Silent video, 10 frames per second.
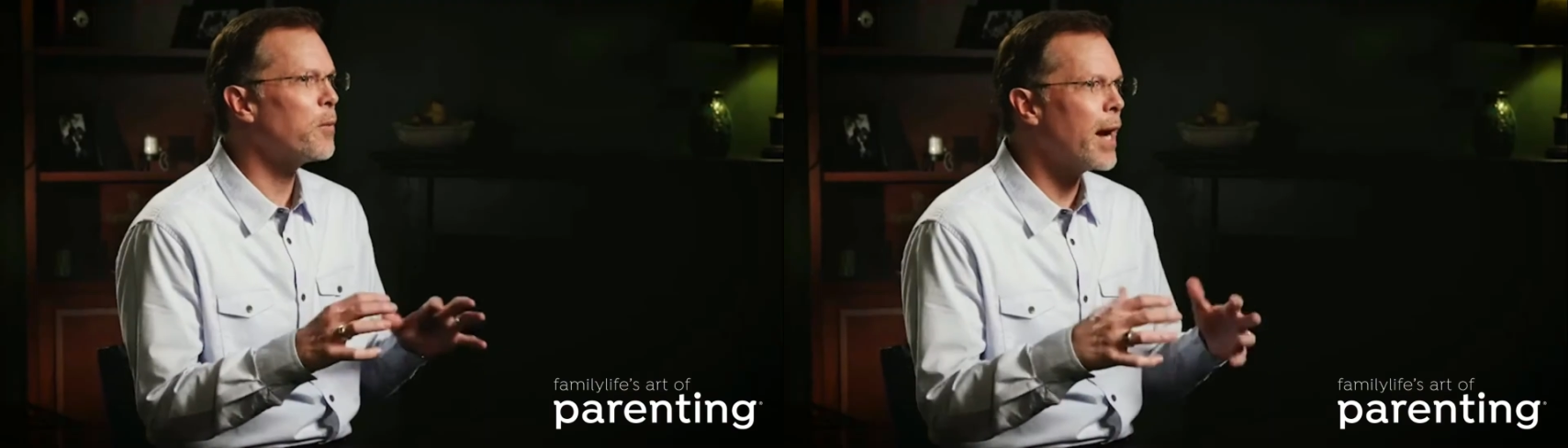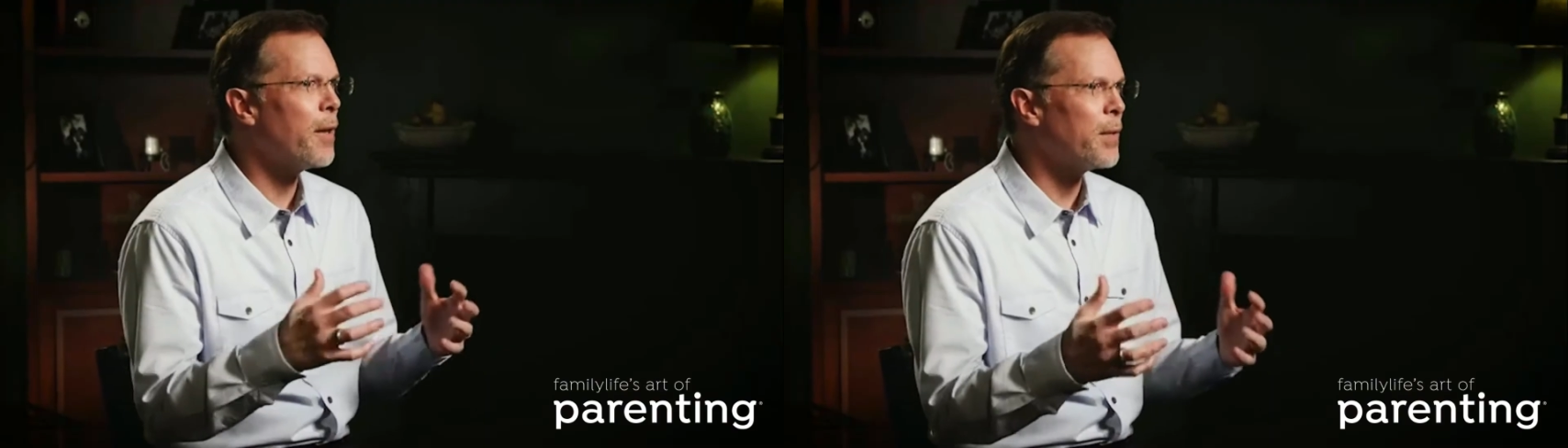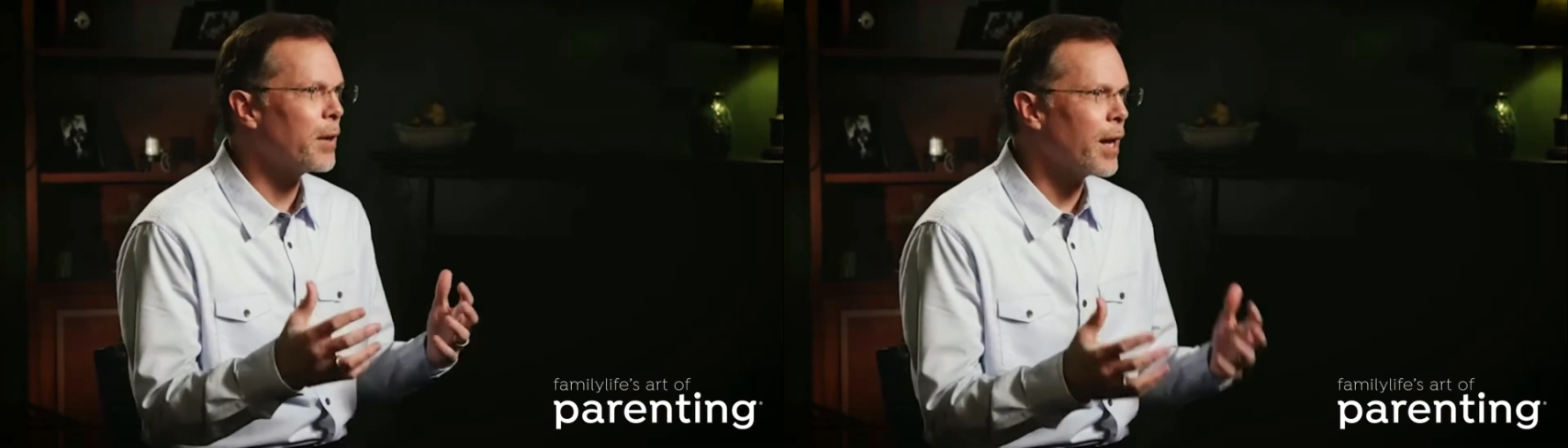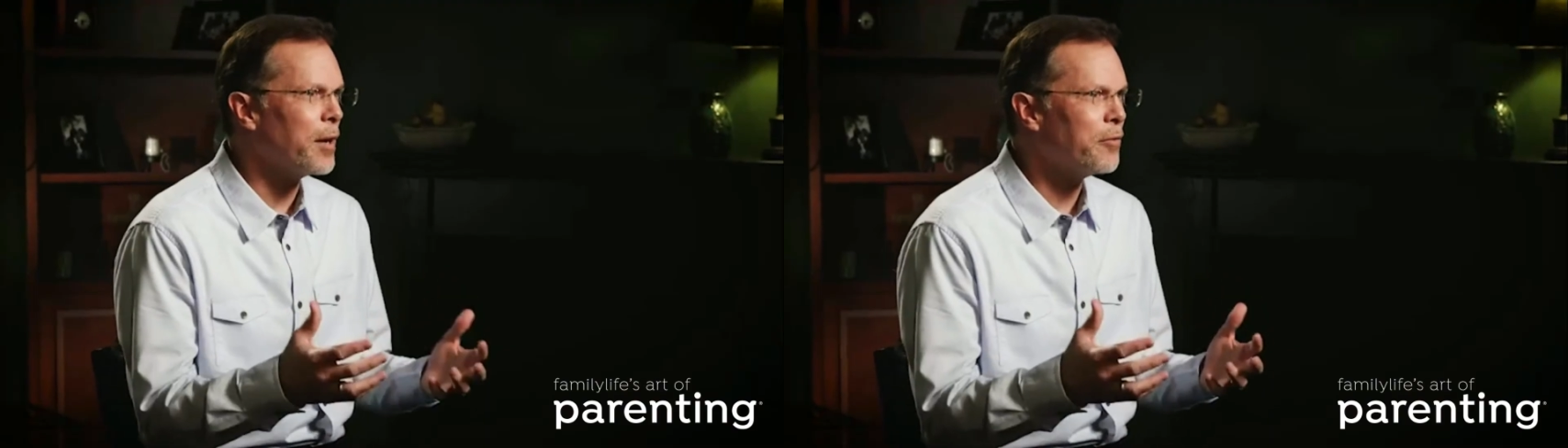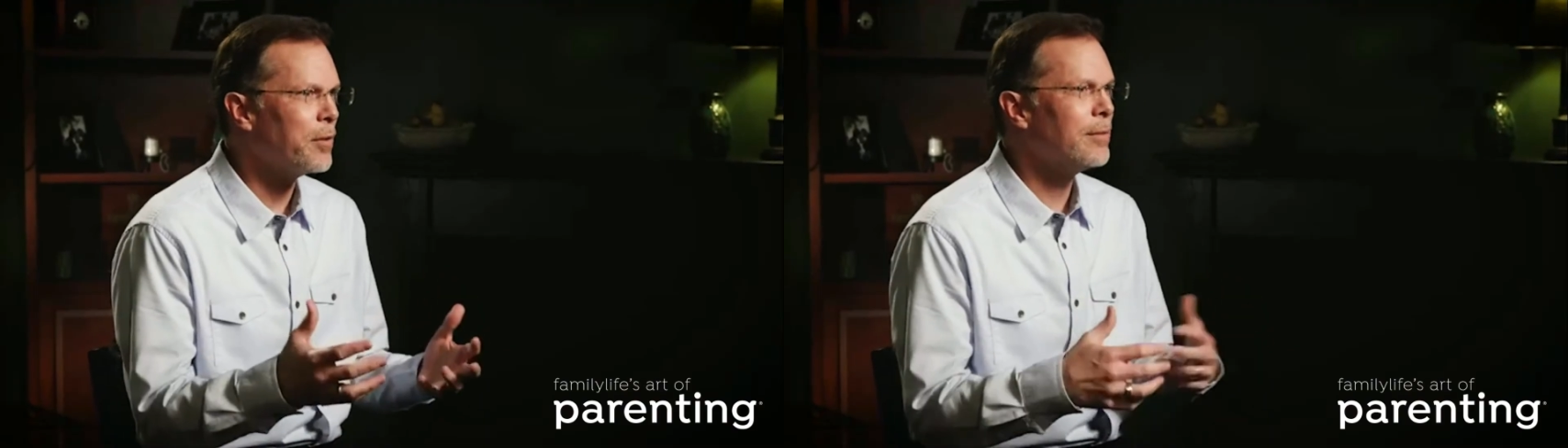around their
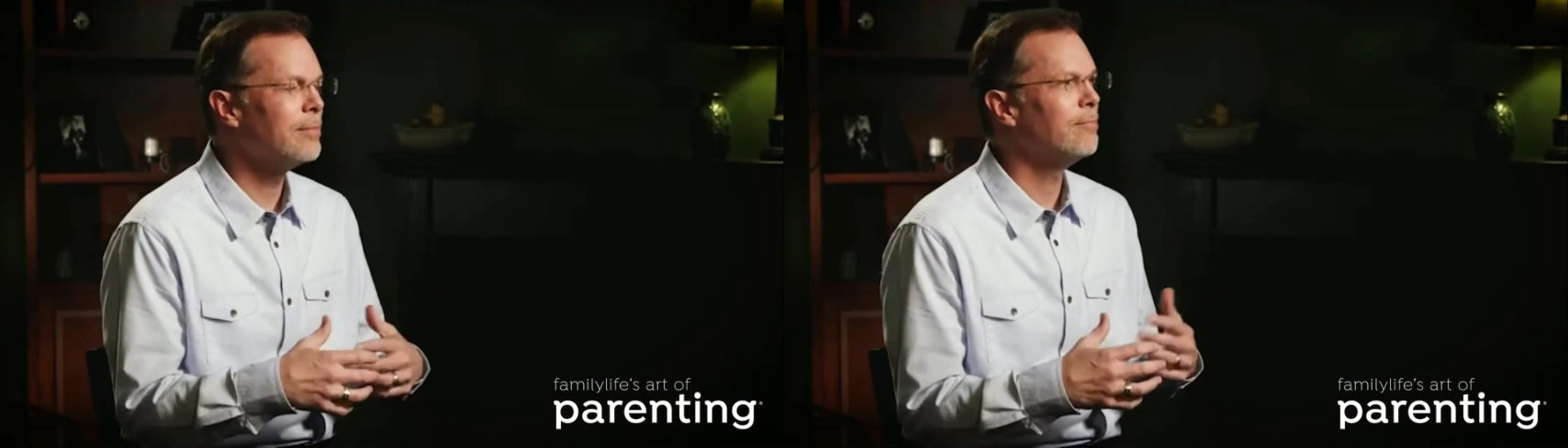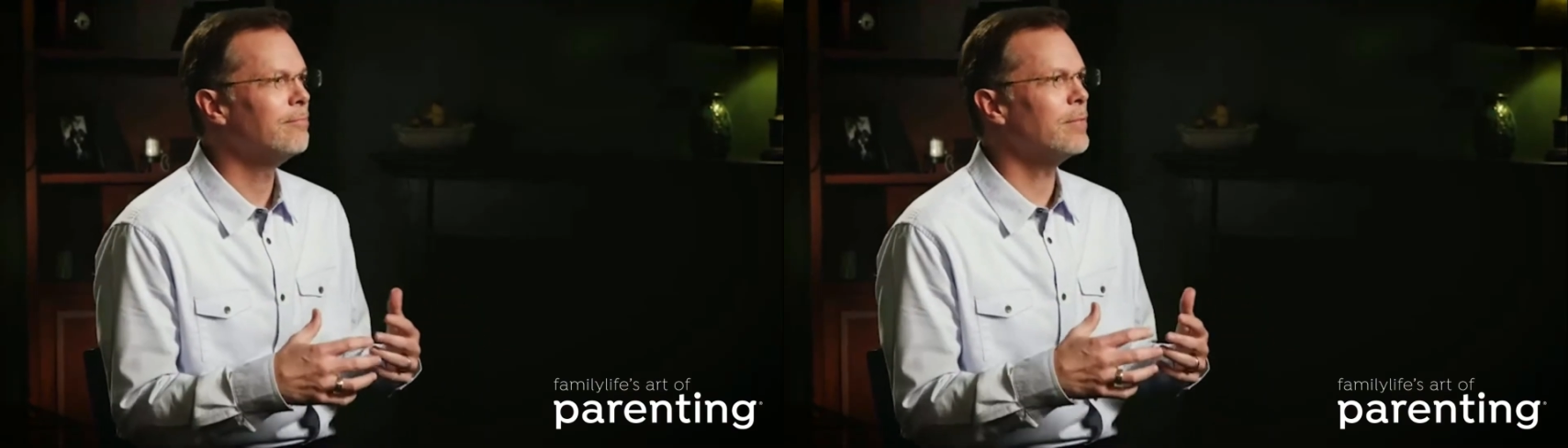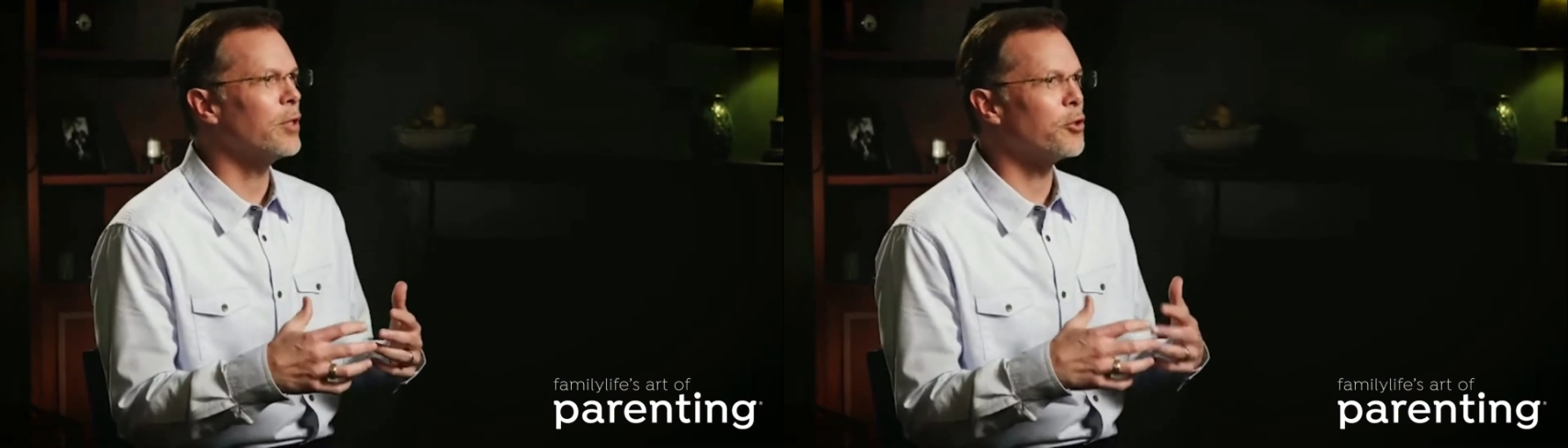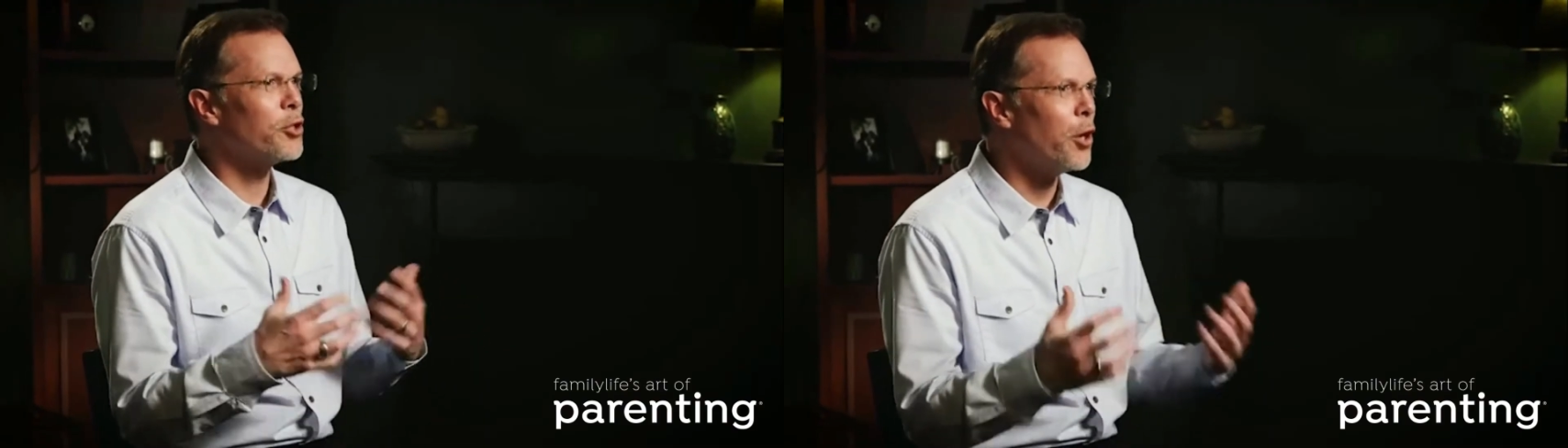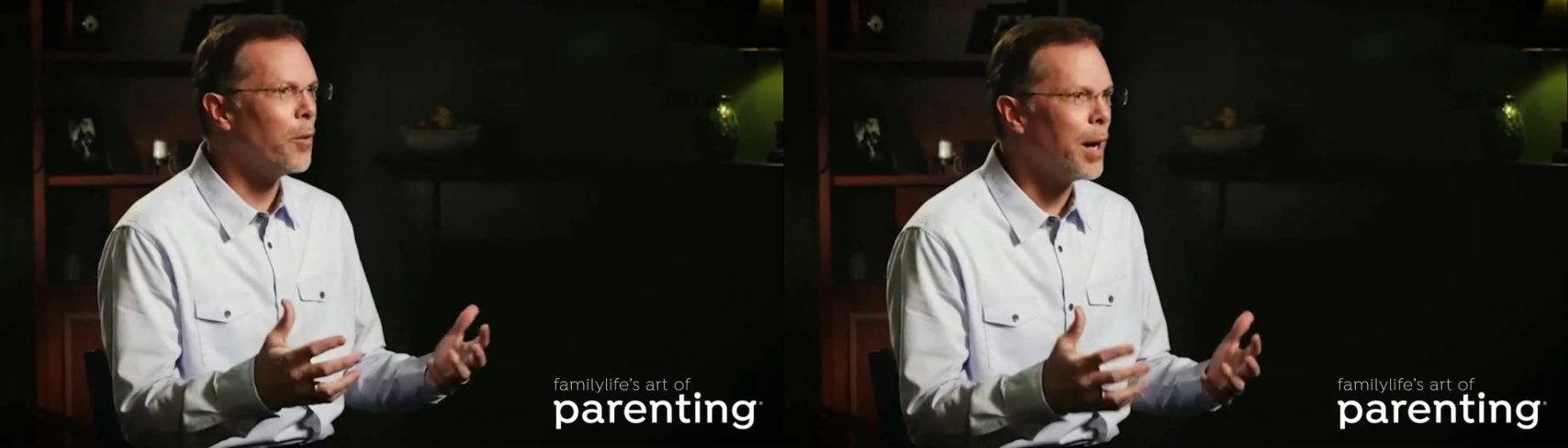life.
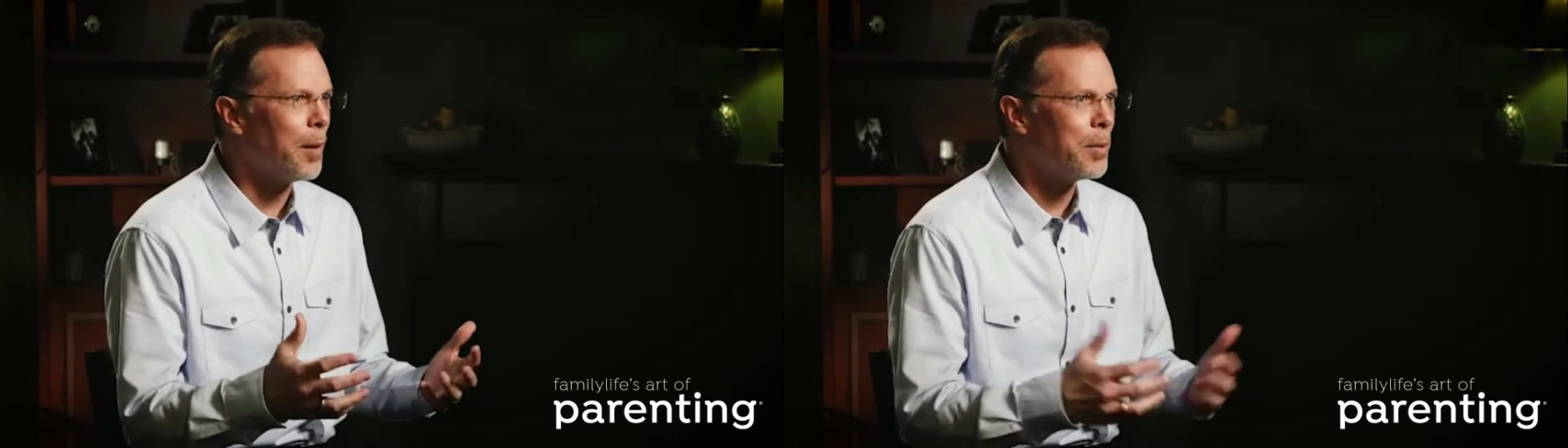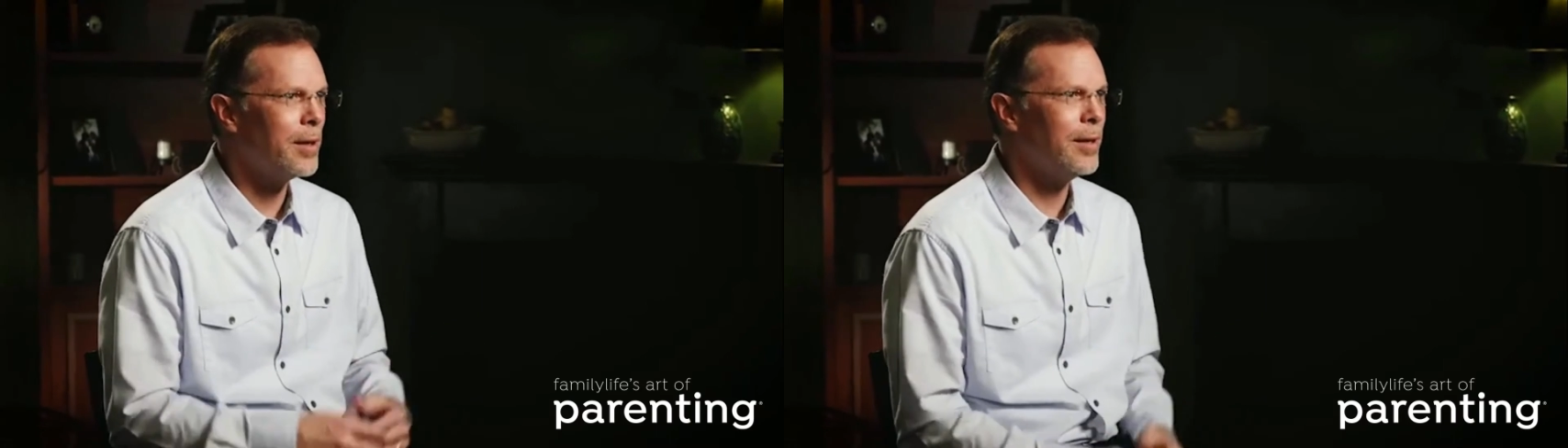Show up.